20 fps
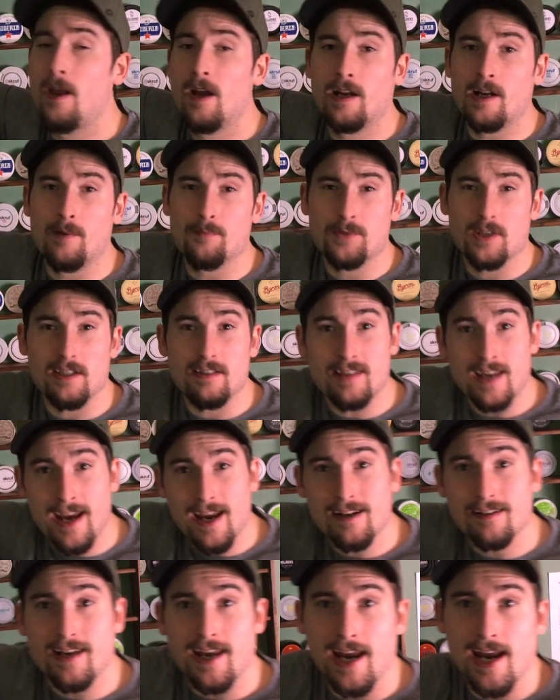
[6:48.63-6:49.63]
Comes with
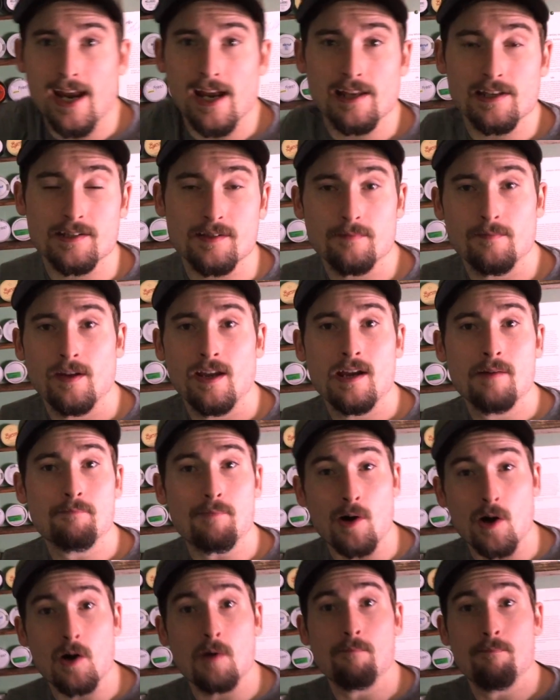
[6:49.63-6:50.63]
10 cans
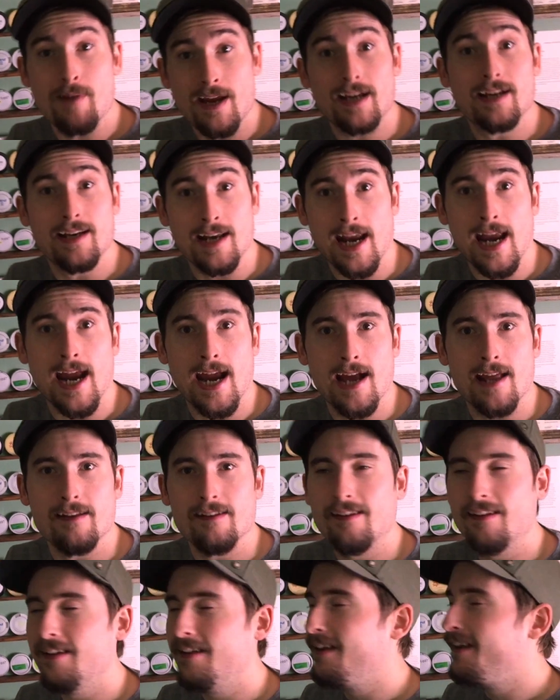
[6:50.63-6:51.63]
per big
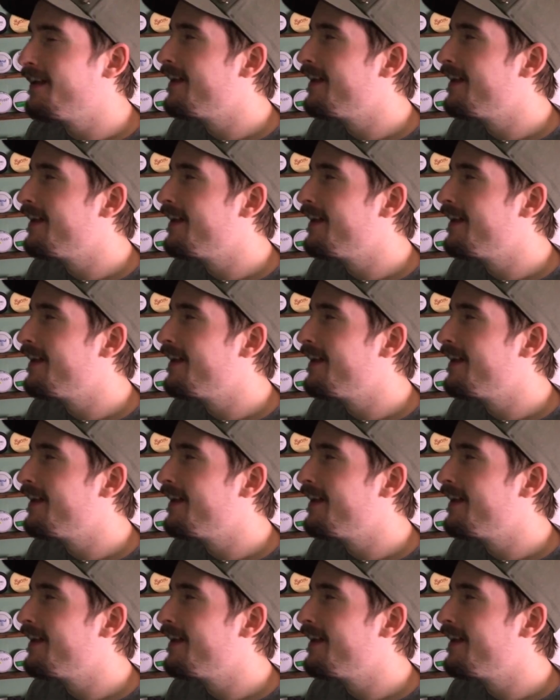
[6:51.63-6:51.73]
can.